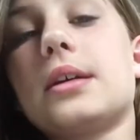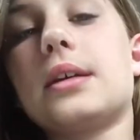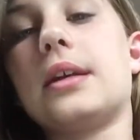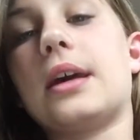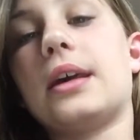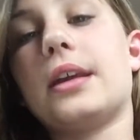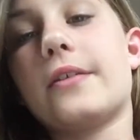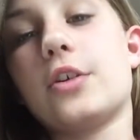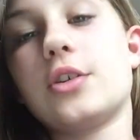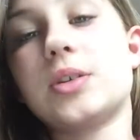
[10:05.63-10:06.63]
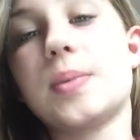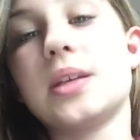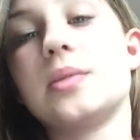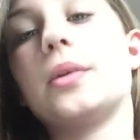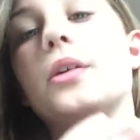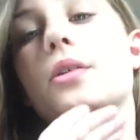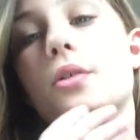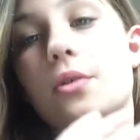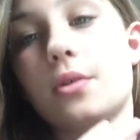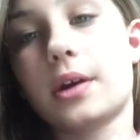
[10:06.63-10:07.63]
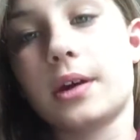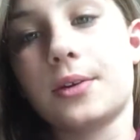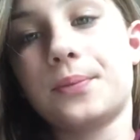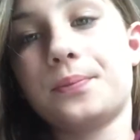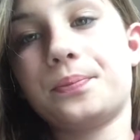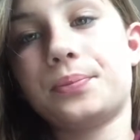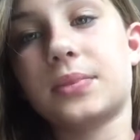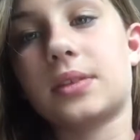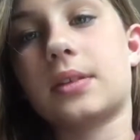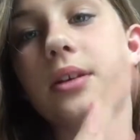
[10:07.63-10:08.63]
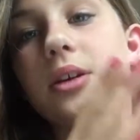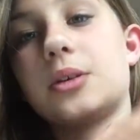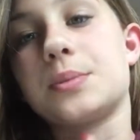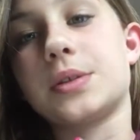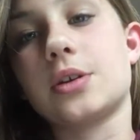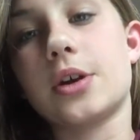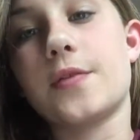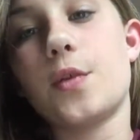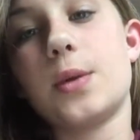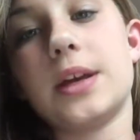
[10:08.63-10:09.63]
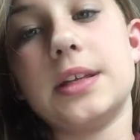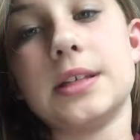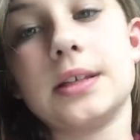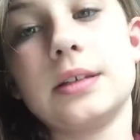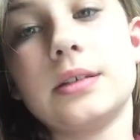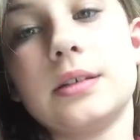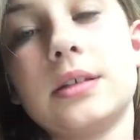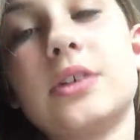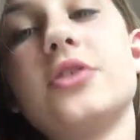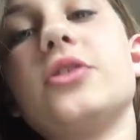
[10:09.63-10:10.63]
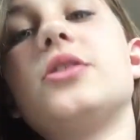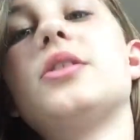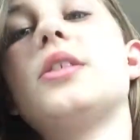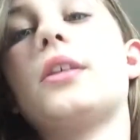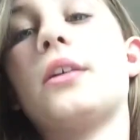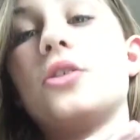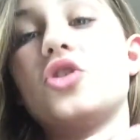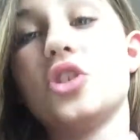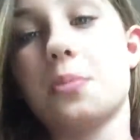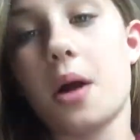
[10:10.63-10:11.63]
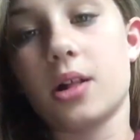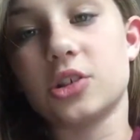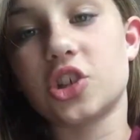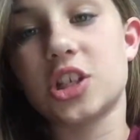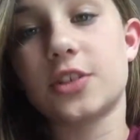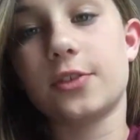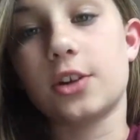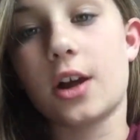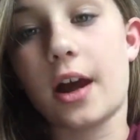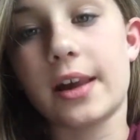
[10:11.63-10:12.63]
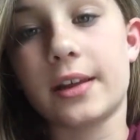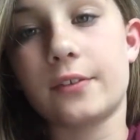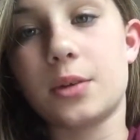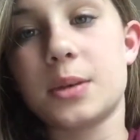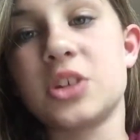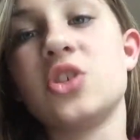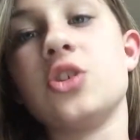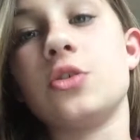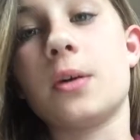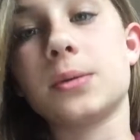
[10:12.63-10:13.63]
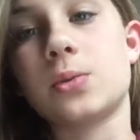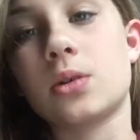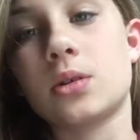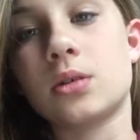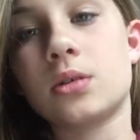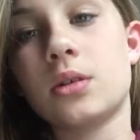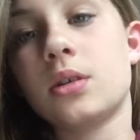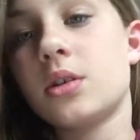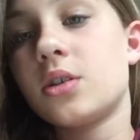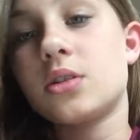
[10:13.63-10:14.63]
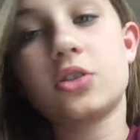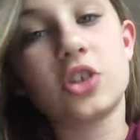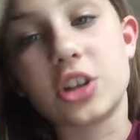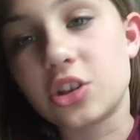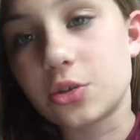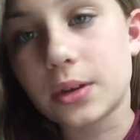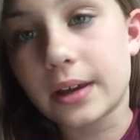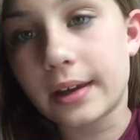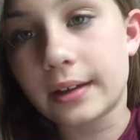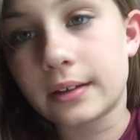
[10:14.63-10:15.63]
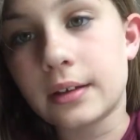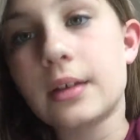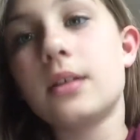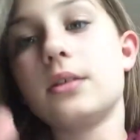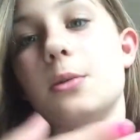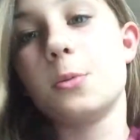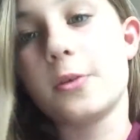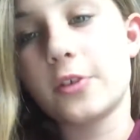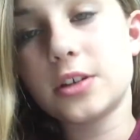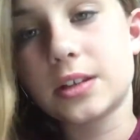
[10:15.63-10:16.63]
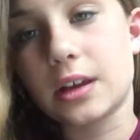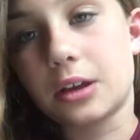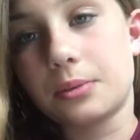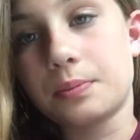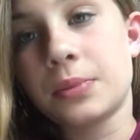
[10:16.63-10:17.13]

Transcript: And I had to give her space. I'm like, oh, okay, I'm sorry for what I did and she apologized for hiding from me. She knew that was wrong. She didn't do it again. Then we were friends again.